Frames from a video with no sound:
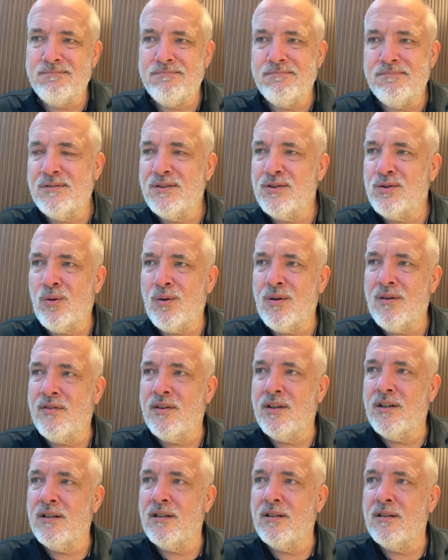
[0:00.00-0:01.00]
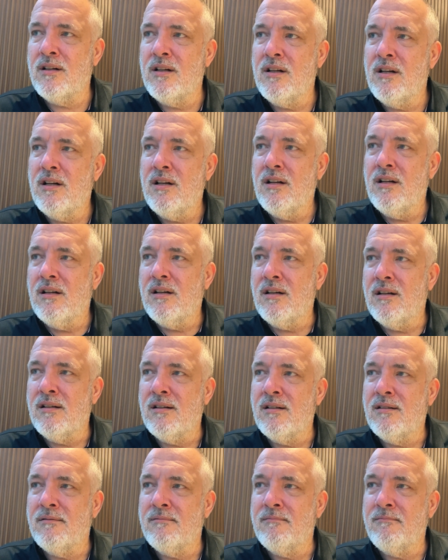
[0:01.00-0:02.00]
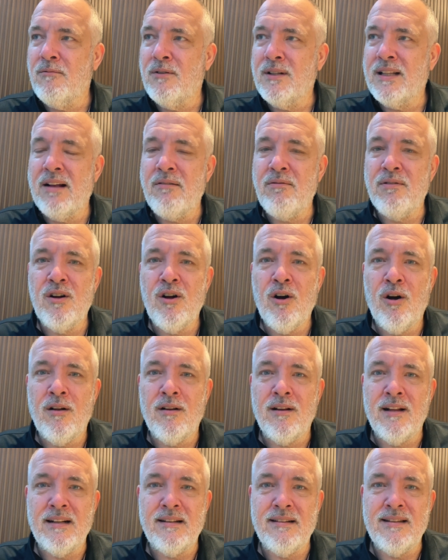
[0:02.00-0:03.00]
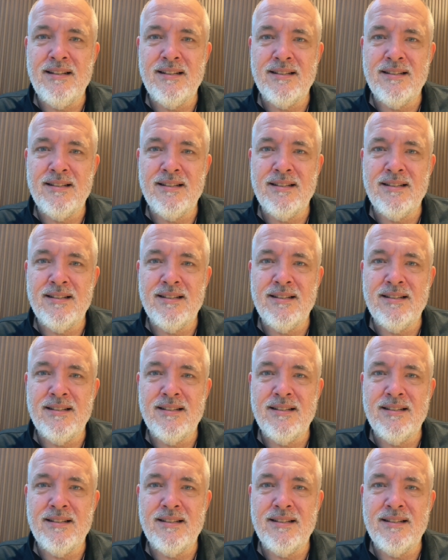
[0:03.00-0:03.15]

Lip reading: sort of a what they would call like the